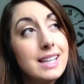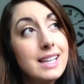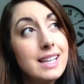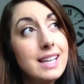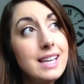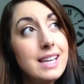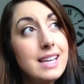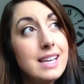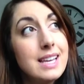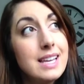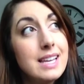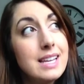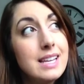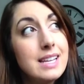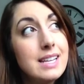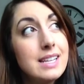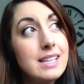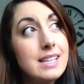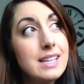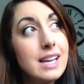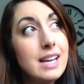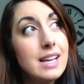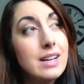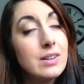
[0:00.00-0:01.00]

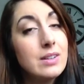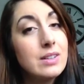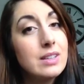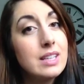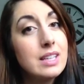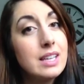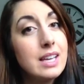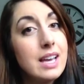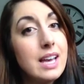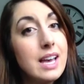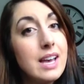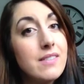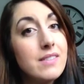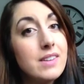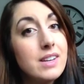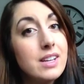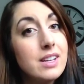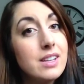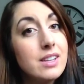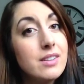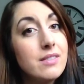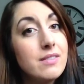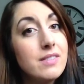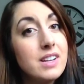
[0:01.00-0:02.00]
and I don't think I have any
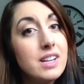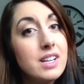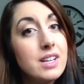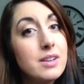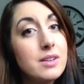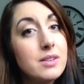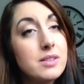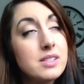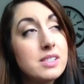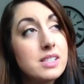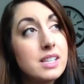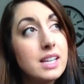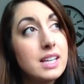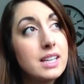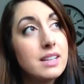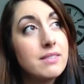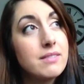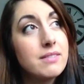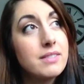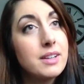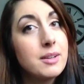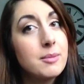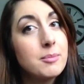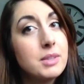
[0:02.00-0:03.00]
other videos that I can
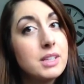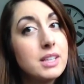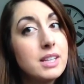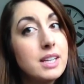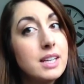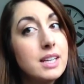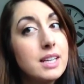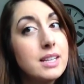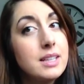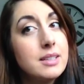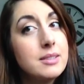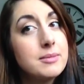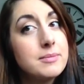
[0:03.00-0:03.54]
film today,